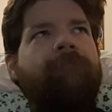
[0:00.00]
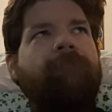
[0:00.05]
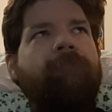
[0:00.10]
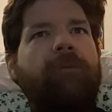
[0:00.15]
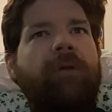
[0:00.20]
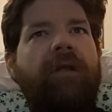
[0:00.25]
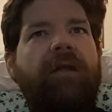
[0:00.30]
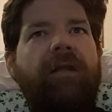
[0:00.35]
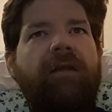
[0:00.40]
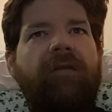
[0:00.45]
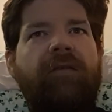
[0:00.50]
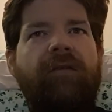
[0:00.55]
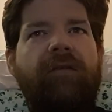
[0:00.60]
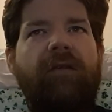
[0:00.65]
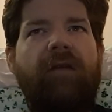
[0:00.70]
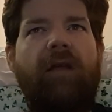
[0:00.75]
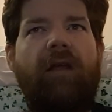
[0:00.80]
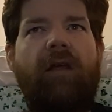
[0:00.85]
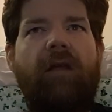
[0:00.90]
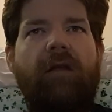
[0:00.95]

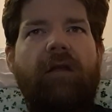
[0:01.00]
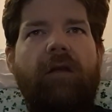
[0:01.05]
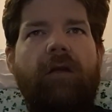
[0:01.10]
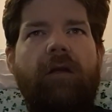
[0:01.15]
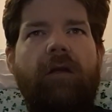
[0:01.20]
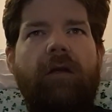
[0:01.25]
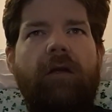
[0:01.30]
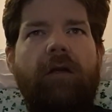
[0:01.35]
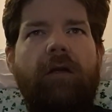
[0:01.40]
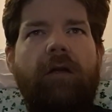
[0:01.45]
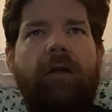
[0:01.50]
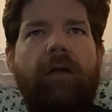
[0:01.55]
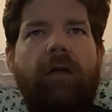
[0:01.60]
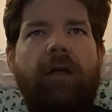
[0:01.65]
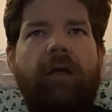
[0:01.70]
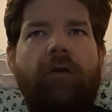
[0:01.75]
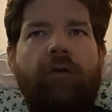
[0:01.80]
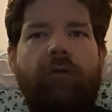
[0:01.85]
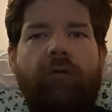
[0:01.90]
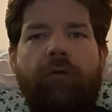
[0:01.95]
He
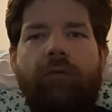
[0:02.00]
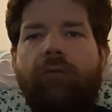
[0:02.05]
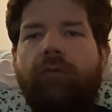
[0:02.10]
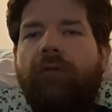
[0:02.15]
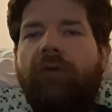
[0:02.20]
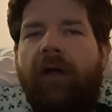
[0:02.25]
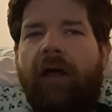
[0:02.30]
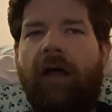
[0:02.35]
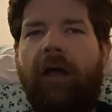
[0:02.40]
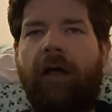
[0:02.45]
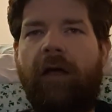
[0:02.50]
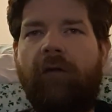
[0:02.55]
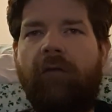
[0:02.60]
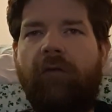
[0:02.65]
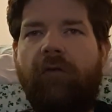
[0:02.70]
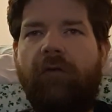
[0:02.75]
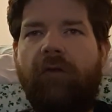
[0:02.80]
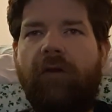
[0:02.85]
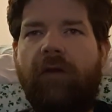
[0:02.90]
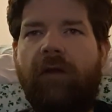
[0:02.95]
can do that
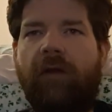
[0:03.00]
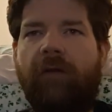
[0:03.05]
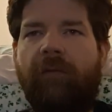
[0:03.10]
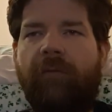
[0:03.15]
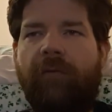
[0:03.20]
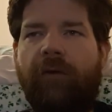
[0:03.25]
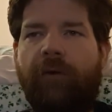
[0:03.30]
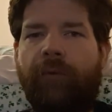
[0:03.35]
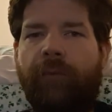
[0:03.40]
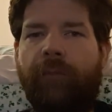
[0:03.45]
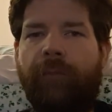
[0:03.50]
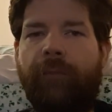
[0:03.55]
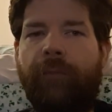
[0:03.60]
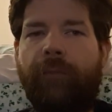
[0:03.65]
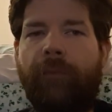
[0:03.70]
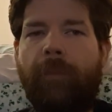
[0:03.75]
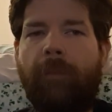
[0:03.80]
in the film,